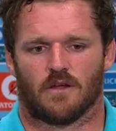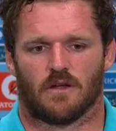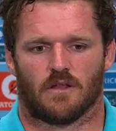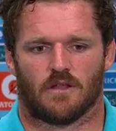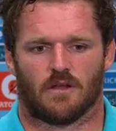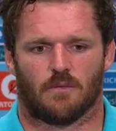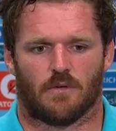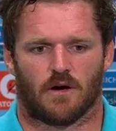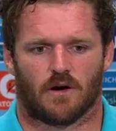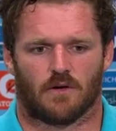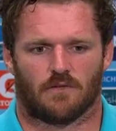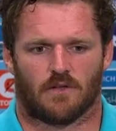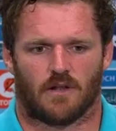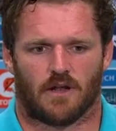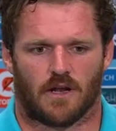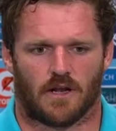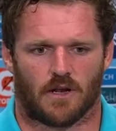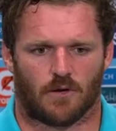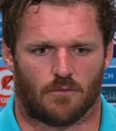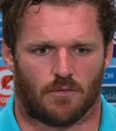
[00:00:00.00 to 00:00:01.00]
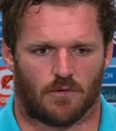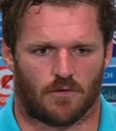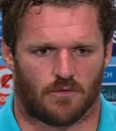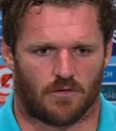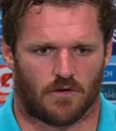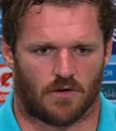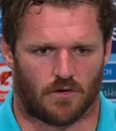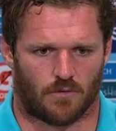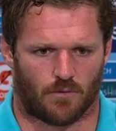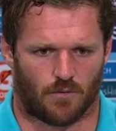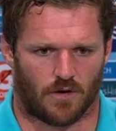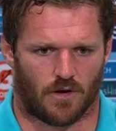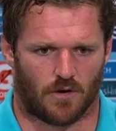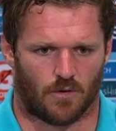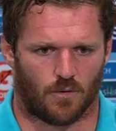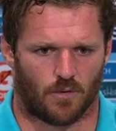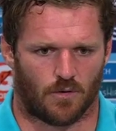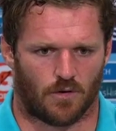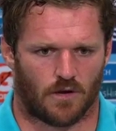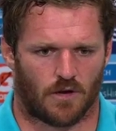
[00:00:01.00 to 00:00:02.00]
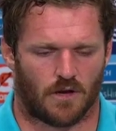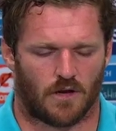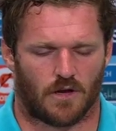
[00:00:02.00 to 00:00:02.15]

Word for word: in the back of the lineup because they are really good